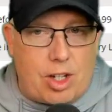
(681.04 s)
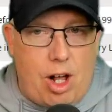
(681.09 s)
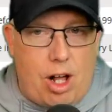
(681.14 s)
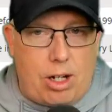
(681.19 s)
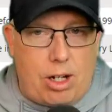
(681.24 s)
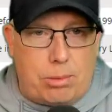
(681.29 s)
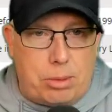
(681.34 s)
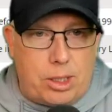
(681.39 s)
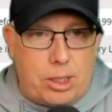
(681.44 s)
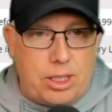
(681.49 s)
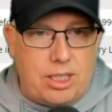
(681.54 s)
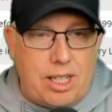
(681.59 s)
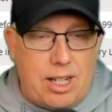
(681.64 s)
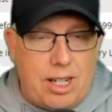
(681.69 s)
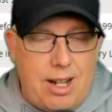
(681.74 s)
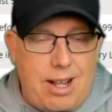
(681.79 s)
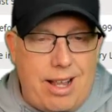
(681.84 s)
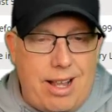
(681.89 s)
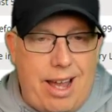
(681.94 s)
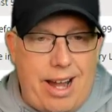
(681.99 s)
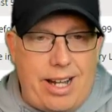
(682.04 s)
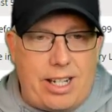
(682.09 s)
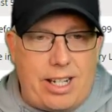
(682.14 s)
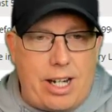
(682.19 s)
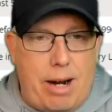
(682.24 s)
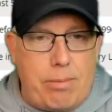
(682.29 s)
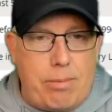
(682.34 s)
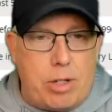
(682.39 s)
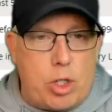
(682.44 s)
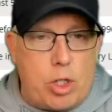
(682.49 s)
Chicago Bulls.
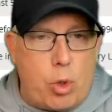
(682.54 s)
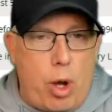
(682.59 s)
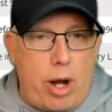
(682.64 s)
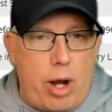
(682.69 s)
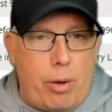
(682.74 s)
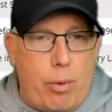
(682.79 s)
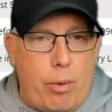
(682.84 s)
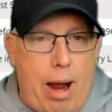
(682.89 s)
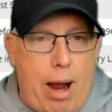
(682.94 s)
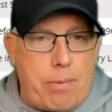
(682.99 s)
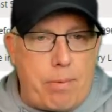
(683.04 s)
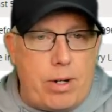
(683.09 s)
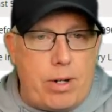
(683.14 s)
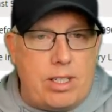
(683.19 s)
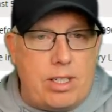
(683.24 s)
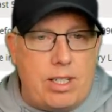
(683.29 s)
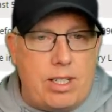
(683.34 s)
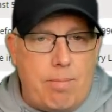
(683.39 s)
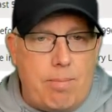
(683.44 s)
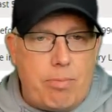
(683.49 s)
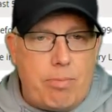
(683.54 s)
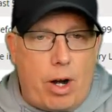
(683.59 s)
Anytime the Toronto Raptors